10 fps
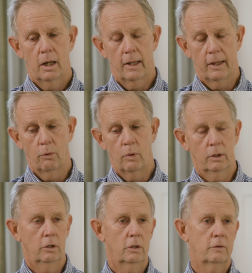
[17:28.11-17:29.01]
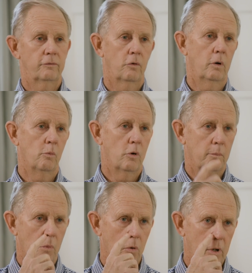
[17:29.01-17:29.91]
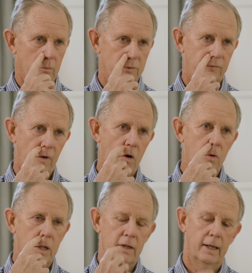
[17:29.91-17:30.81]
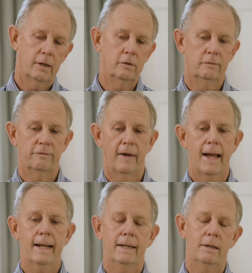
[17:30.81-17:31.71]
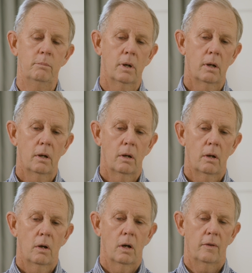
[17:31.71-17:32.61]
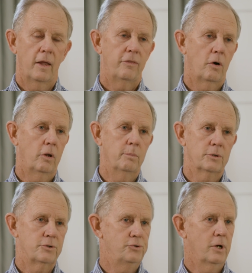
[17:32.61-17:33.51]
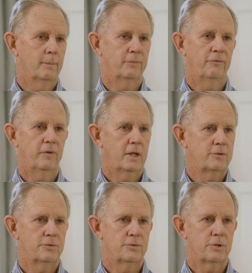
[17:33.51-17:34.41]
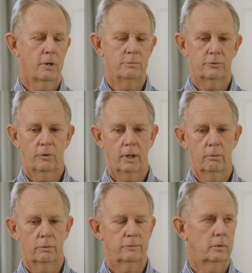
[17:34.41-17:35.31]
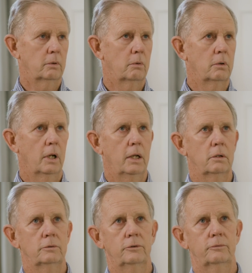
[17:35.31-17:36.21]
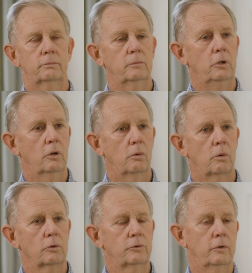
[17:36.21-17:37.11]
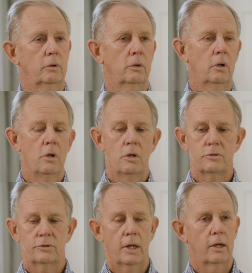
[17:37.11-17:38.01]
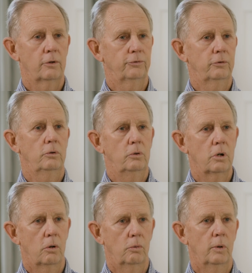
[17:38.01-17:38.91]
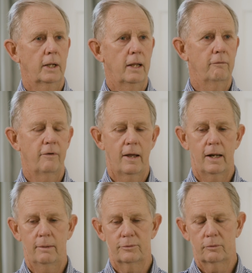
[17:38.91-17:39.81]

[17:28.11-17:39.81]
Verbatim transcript: And they went looking for him one morning. It was foggy and they couldn't find him. They thought he must have jumped the fence or something. So they were, where in the hell does, you know, where's the Seattle Slew Colt? We can't find him.